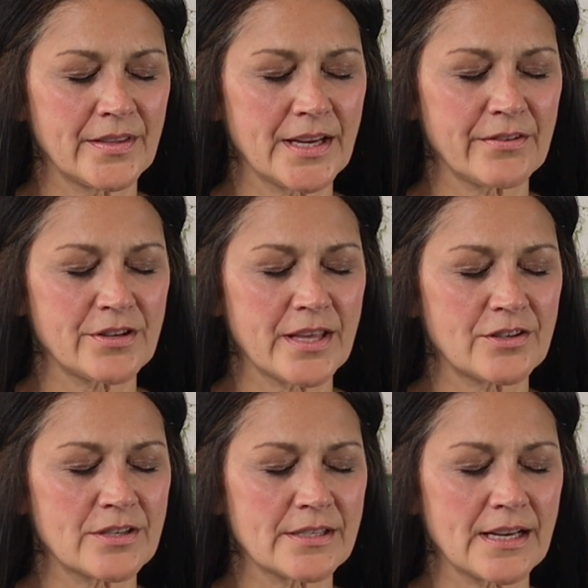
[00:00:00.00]
And then after
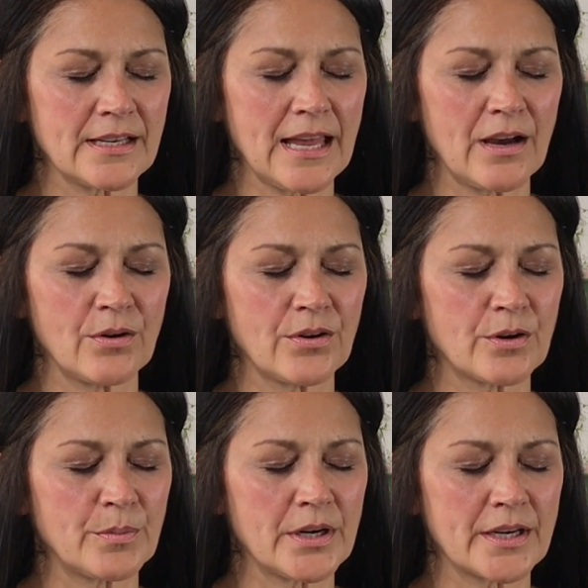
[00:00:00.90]
that, just allow
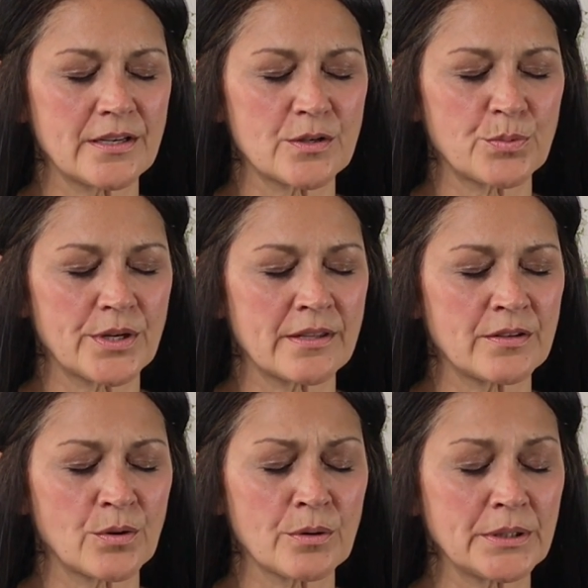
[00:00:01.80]
your body to
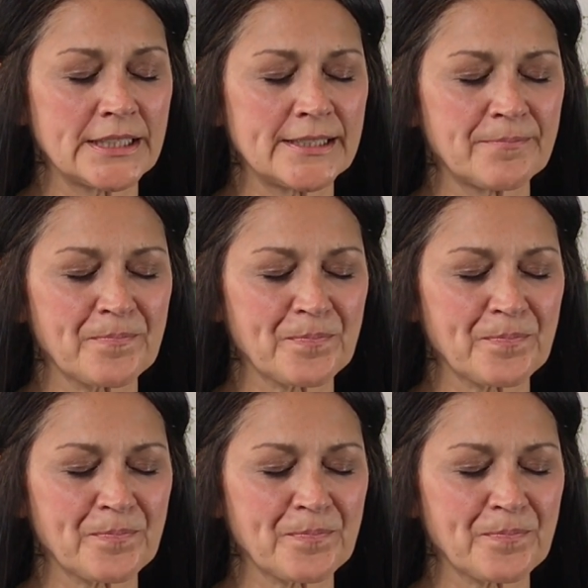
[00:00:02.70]
breathe normally.